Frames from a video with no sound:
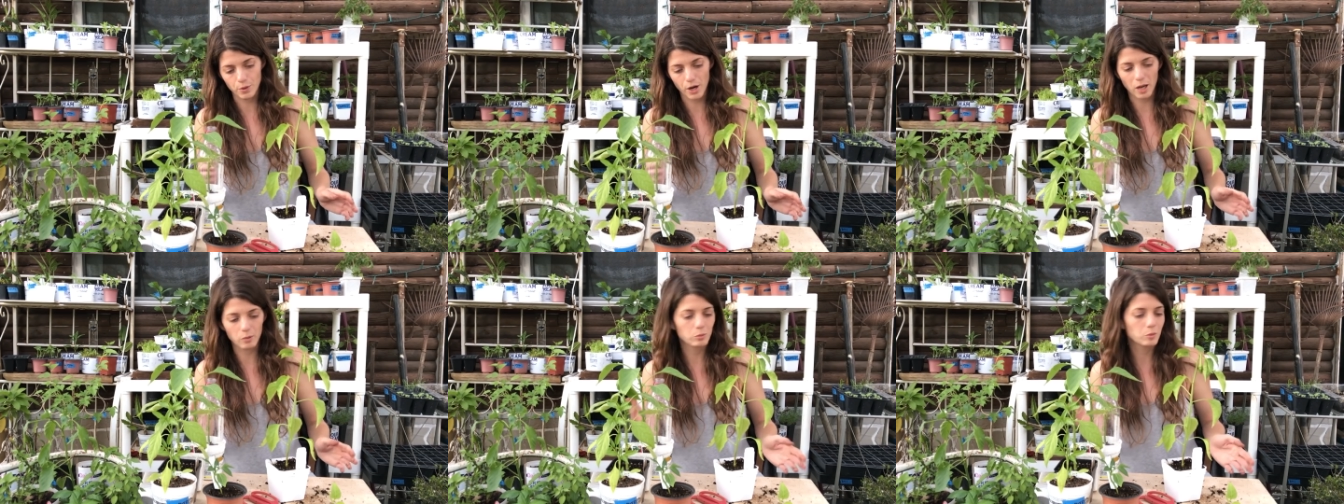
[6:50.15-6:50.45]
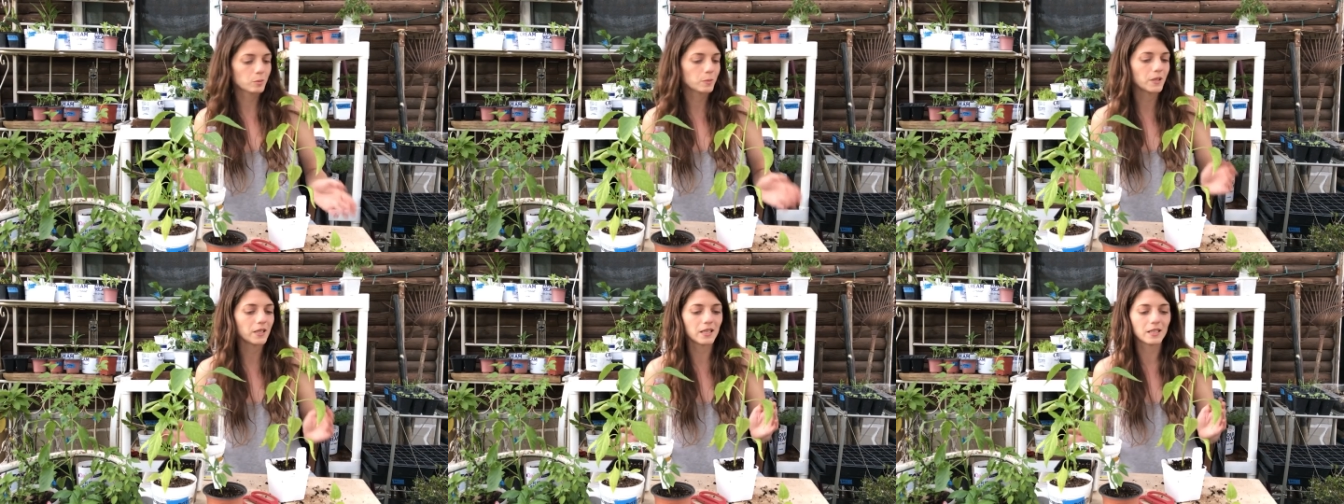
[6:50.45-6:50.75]

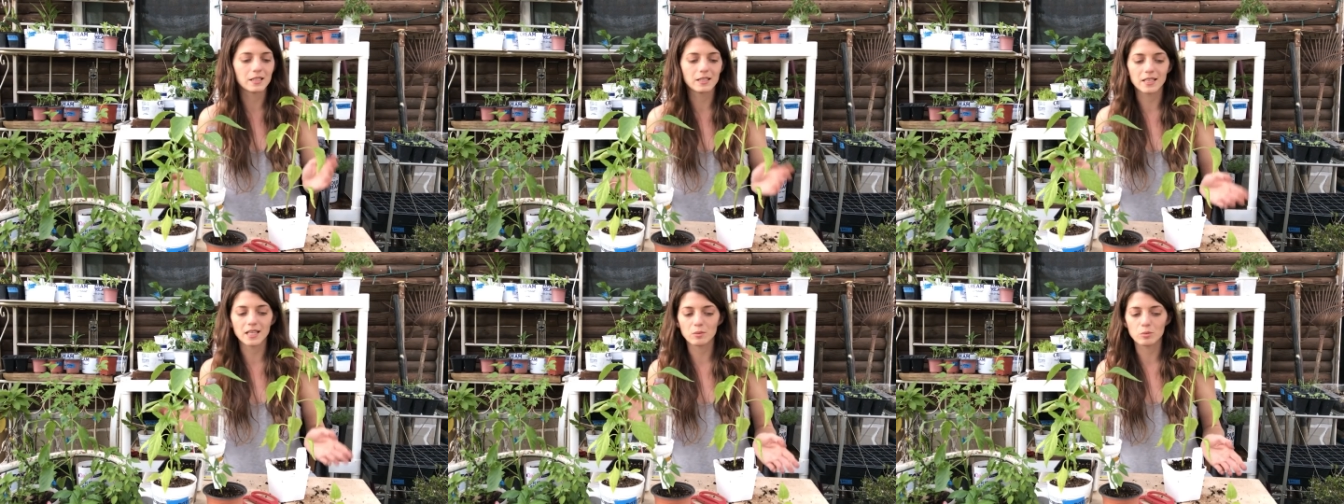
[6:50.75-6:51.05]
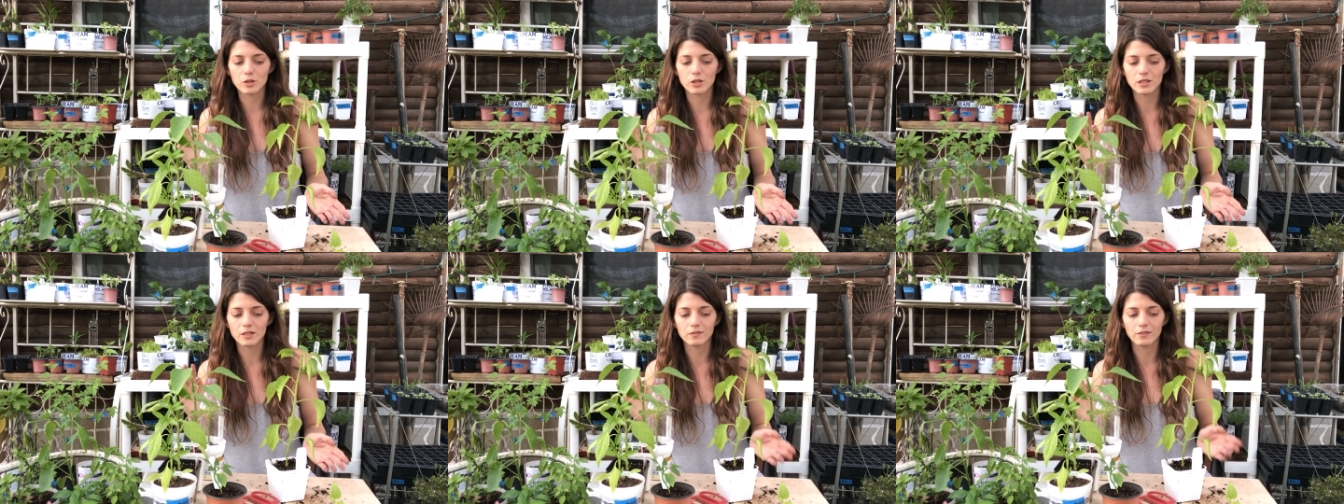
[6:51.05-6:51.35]
probably in the
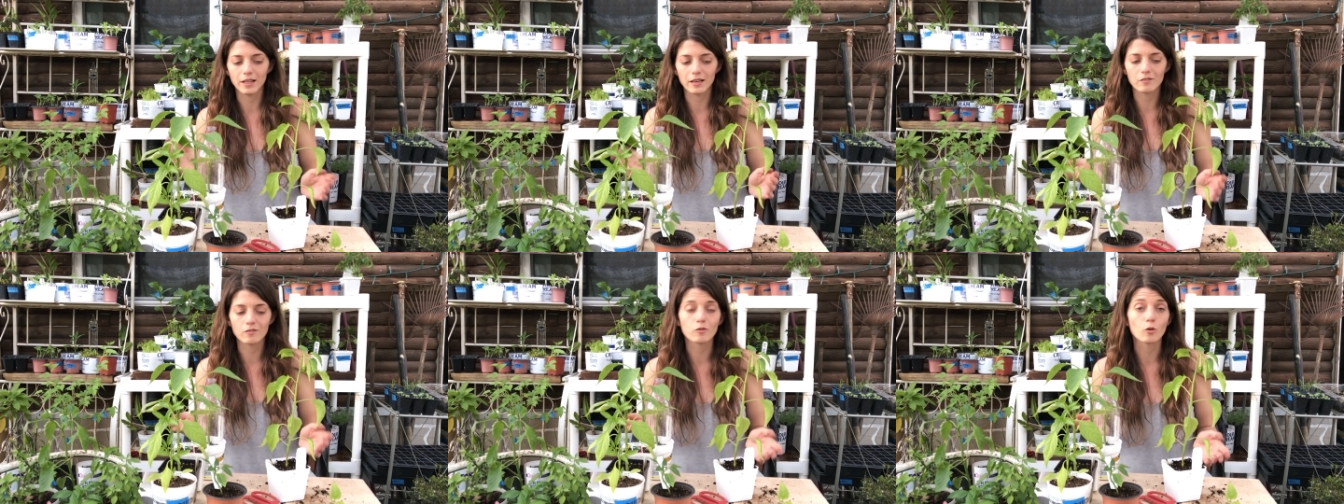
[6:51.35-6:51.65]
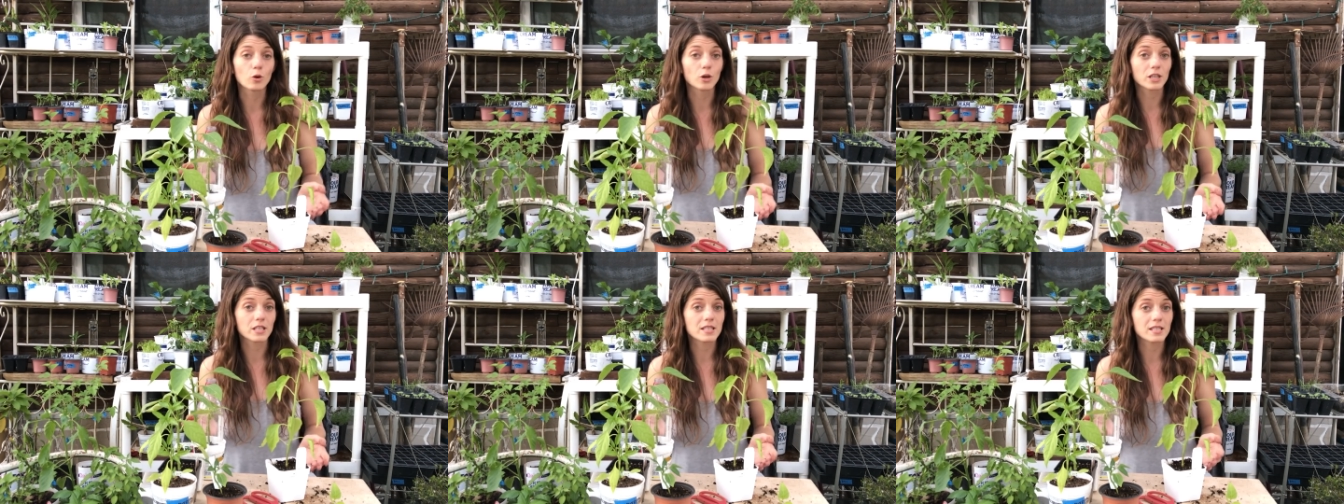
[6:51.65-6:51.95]
neighborhood of like
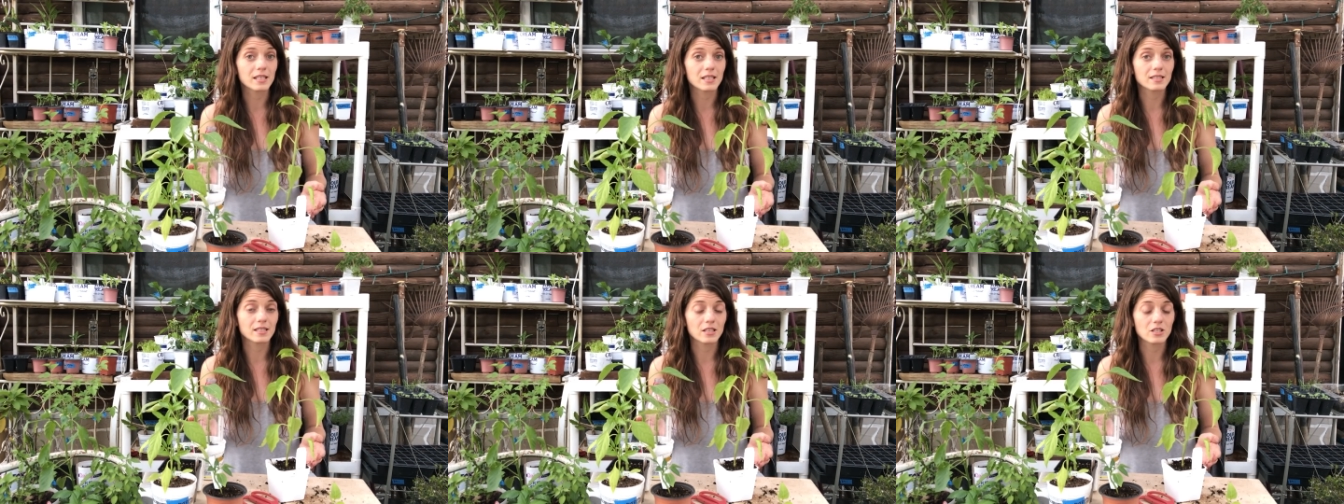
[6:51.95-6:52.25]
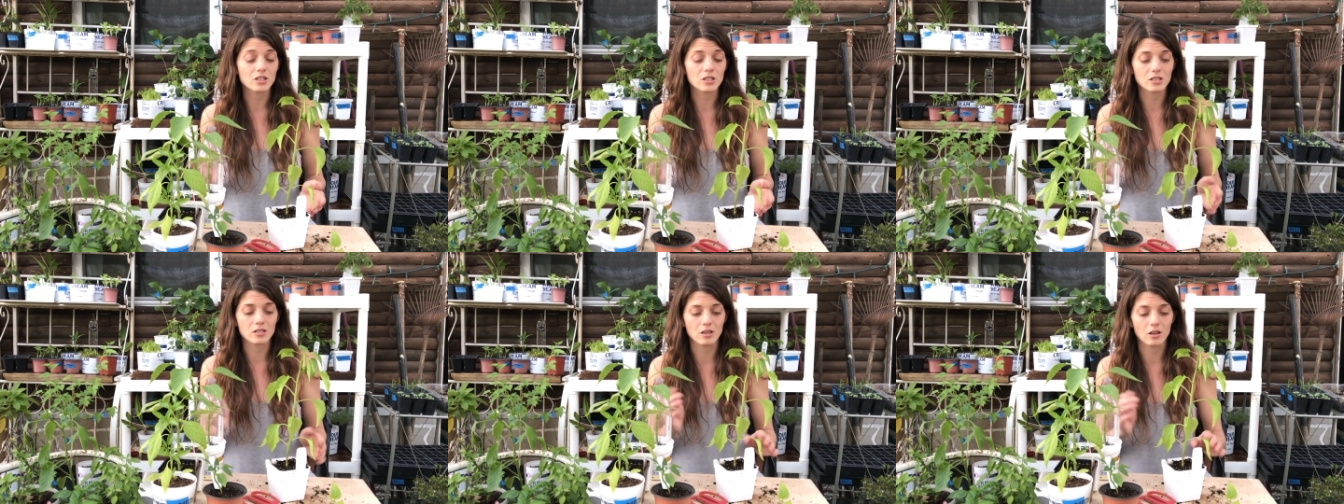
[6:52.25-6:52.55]
four to six
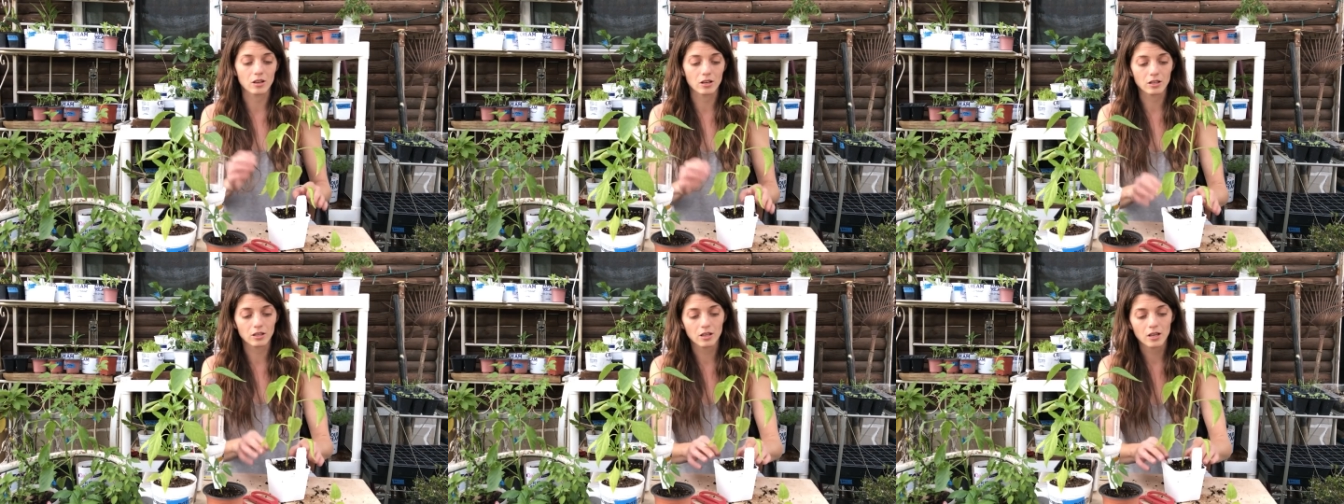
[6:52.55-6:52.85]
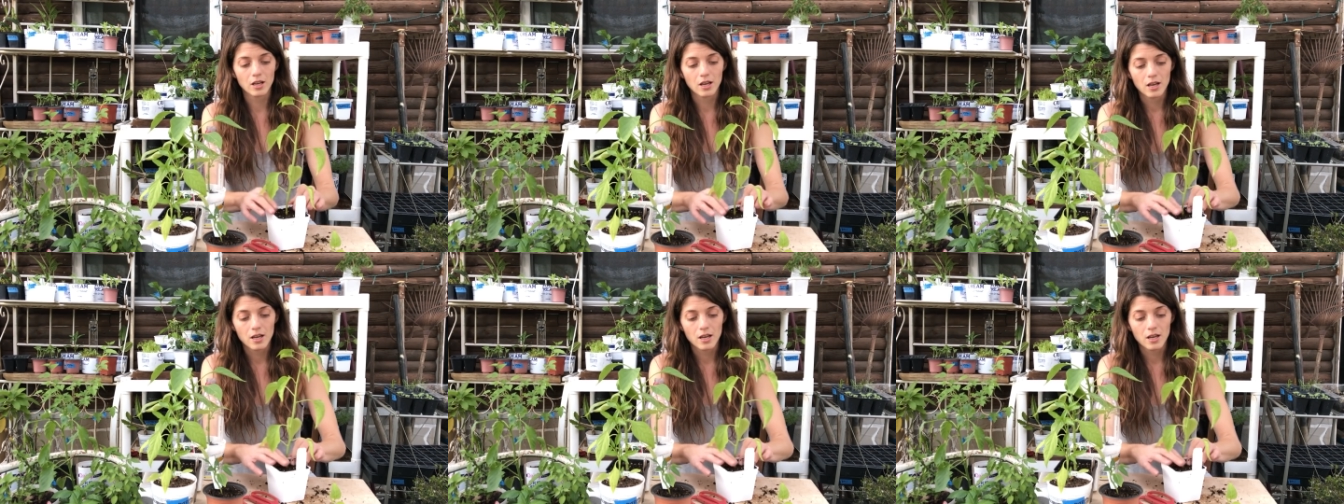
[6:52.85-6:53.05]
inches long,